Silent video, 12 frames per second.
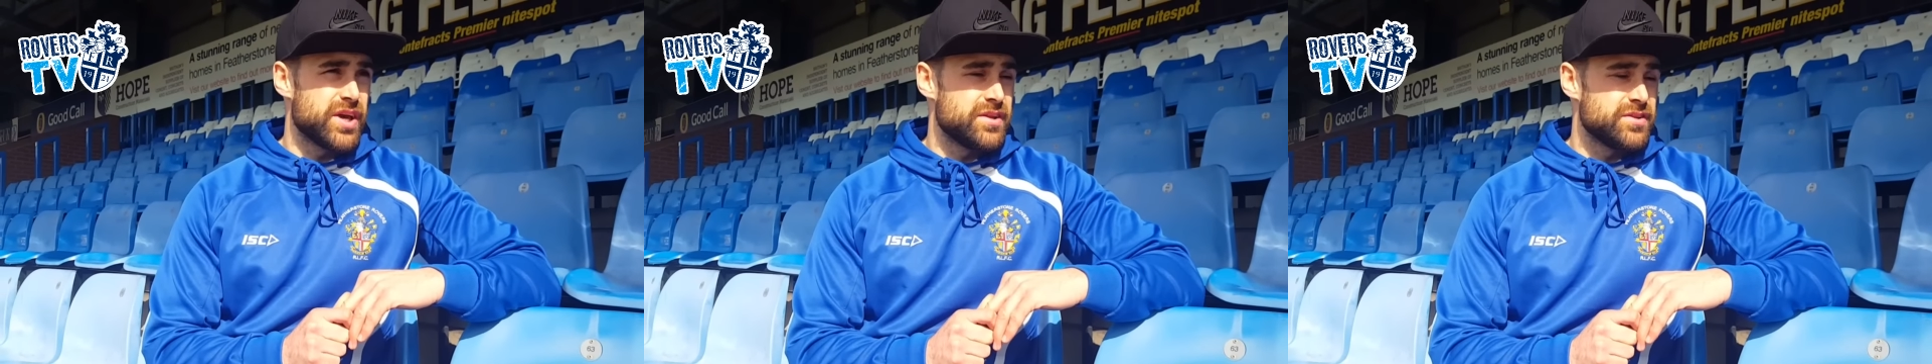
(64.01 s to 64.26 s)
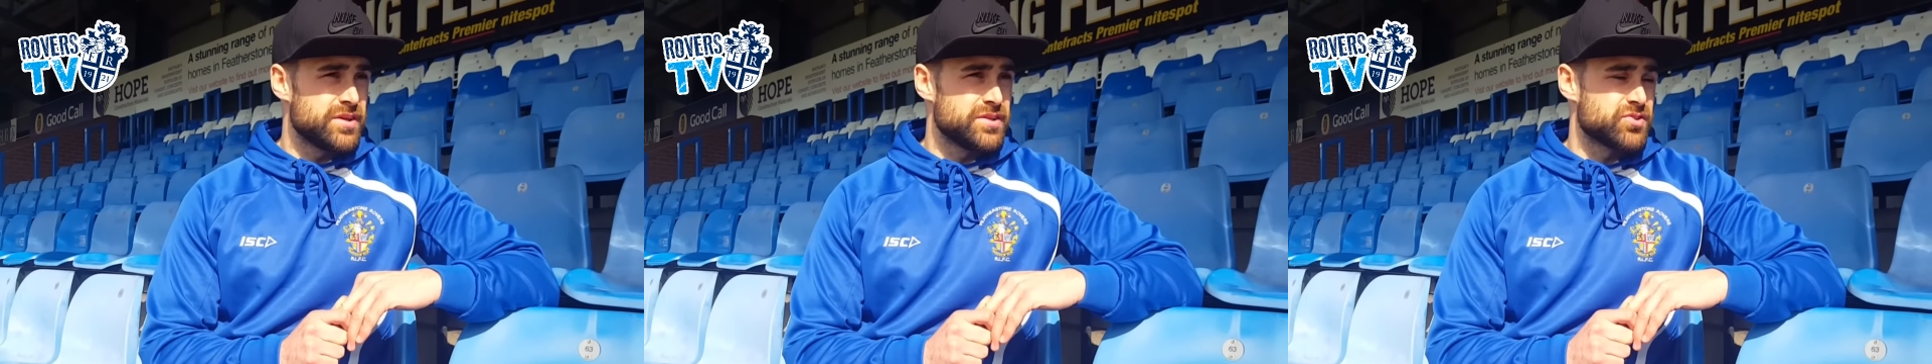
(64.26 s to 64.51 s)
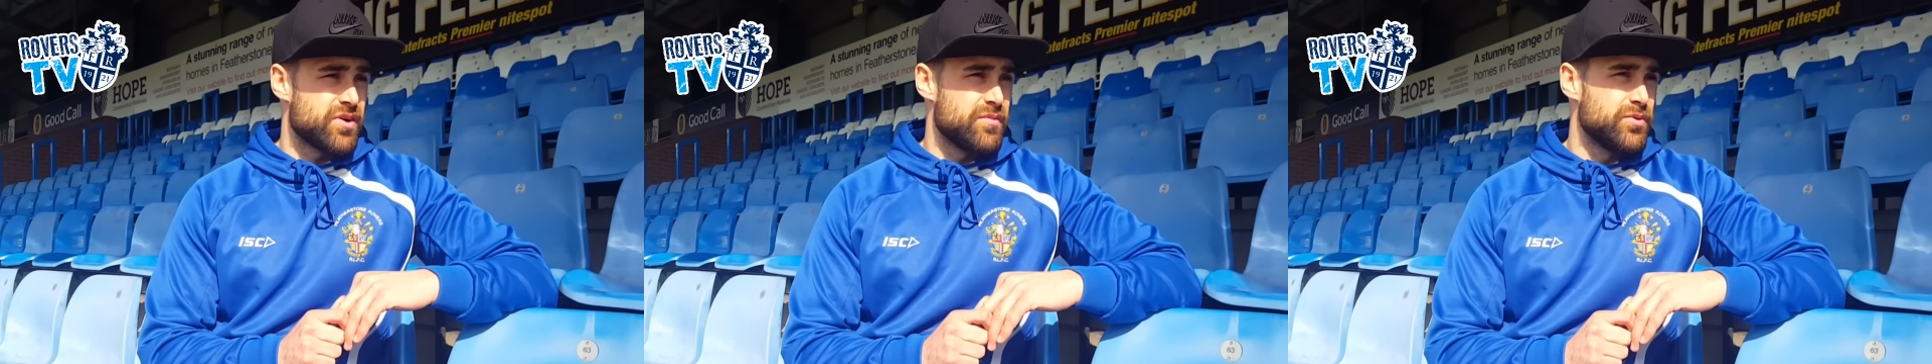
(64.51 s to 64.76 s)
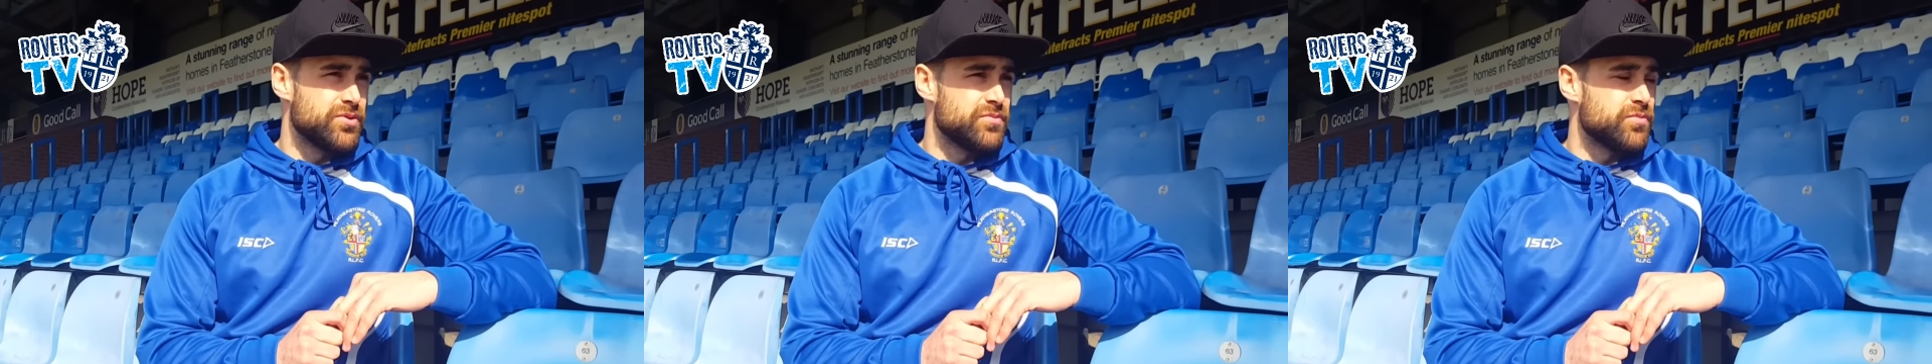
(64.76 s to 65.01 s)
in and
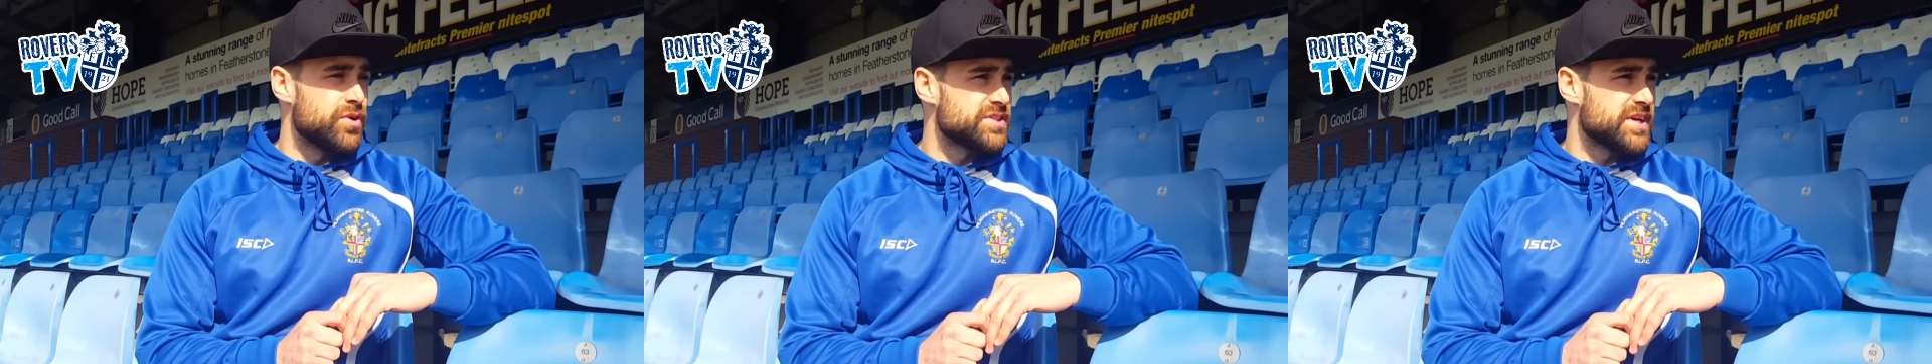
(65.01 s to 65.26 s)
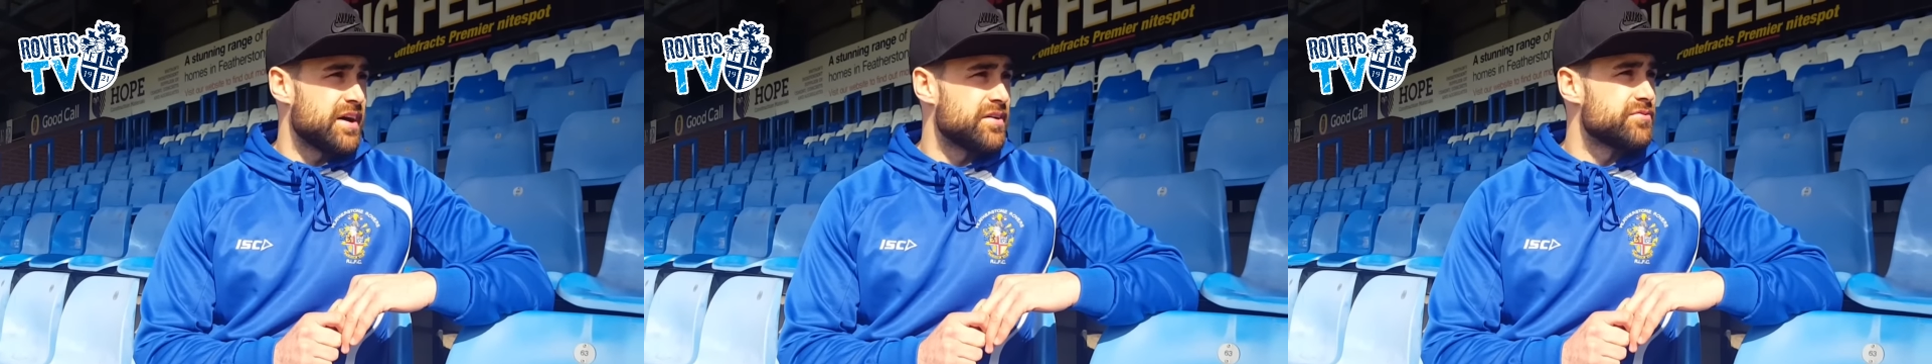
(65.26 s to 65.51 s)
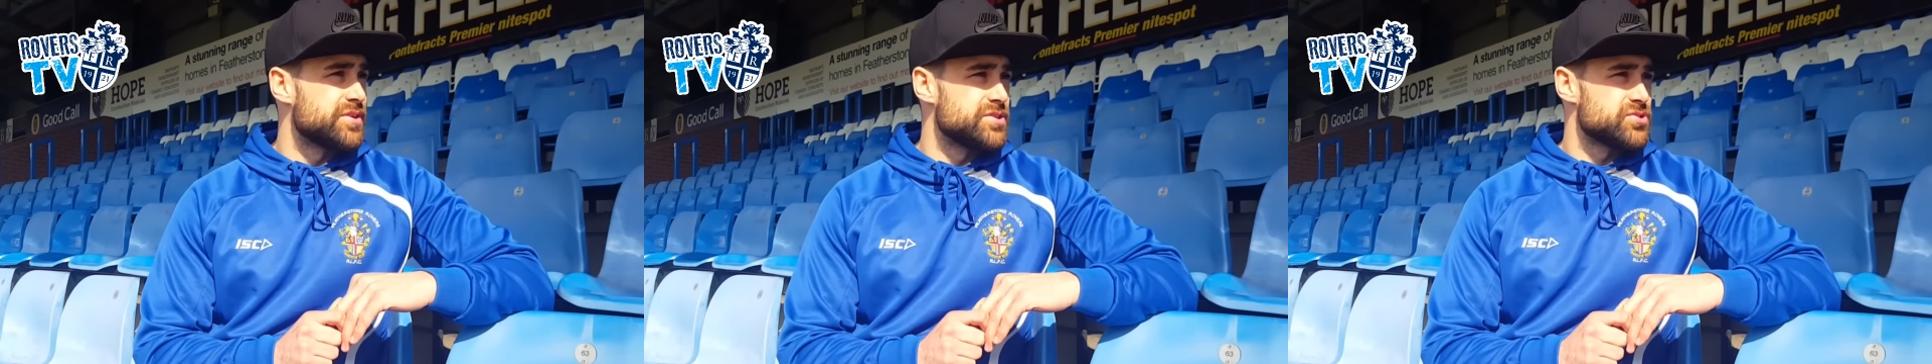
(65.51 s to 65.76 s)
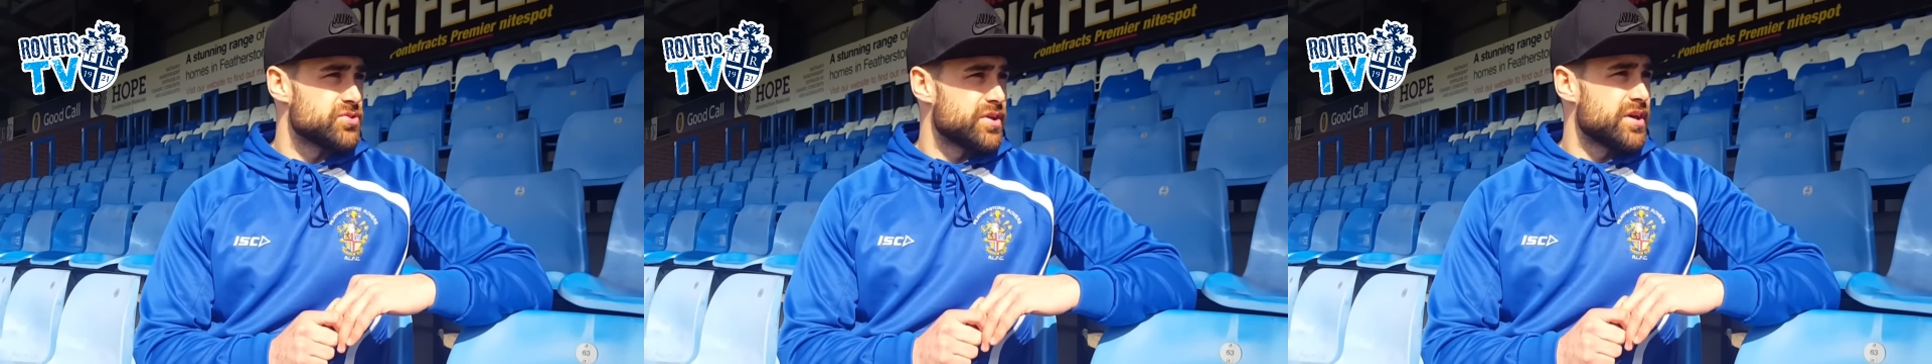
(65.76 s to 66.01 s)
scrambled and worked hard for
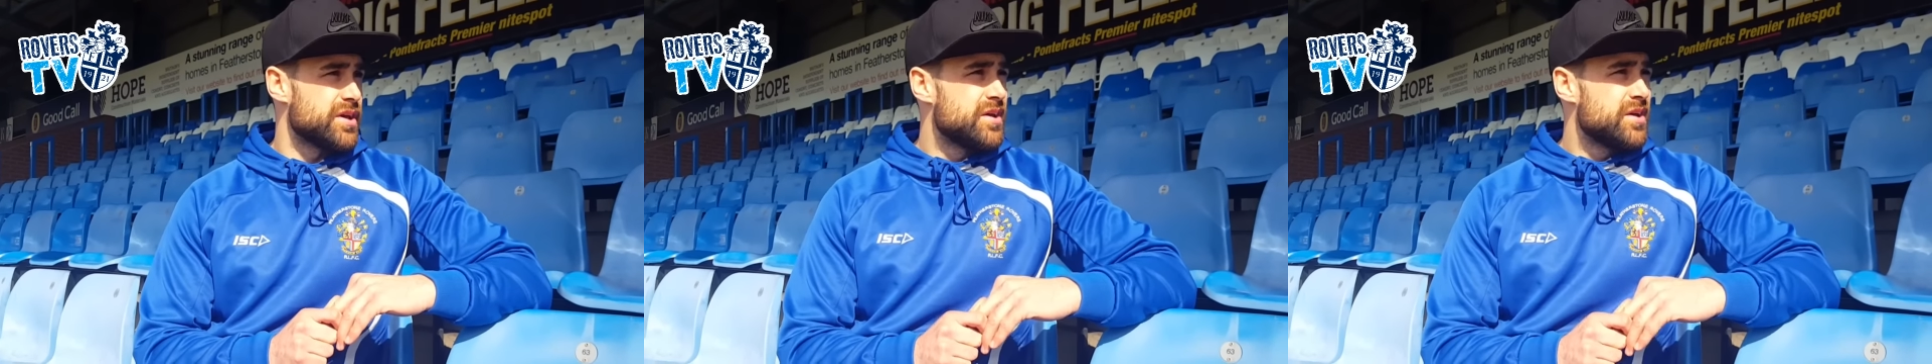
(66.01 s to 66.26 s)
each other,